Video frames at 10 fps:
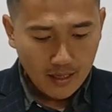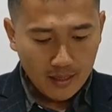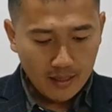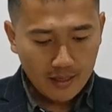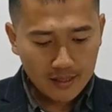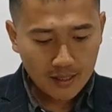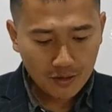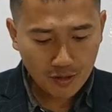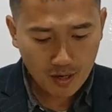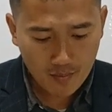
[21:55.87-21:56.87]
He is the
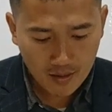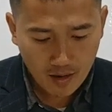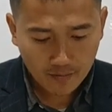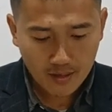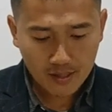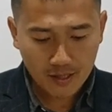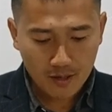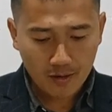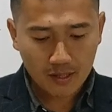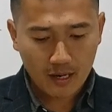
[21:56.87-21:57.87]
chairman of the
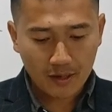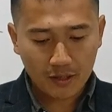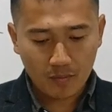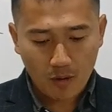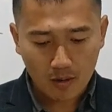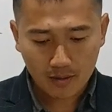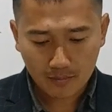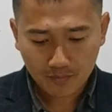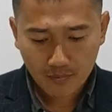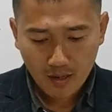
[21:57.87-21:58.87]
senior selection board,
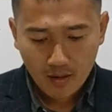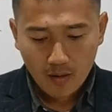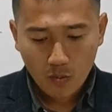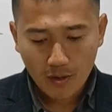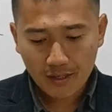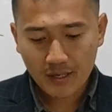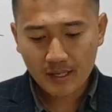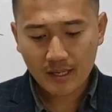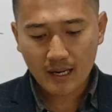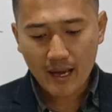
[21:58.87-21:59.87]
which
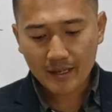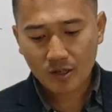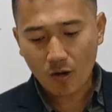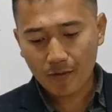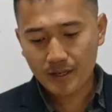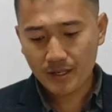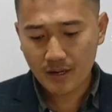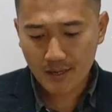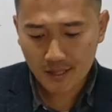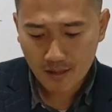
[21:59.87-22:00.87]
selects
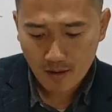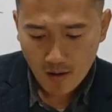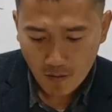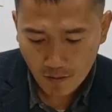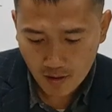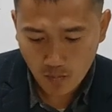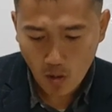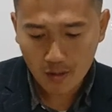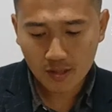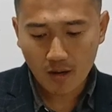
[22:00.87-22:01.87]
officers for the
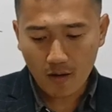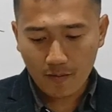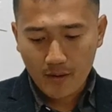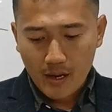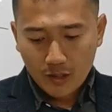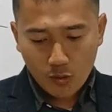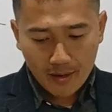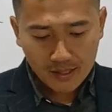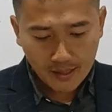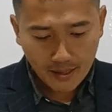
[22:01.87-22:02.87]
post of
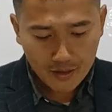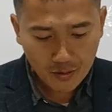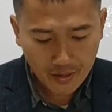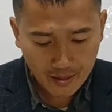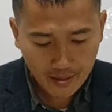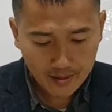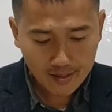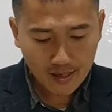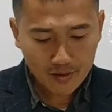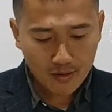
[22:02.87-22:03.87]
joint secretary in the
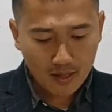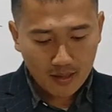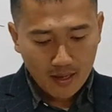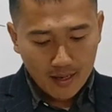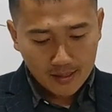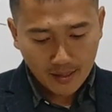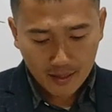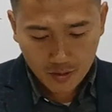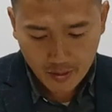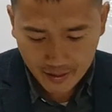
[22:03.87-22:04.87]
central
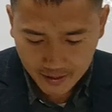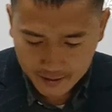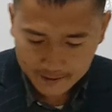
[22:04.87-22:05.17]
secretariat.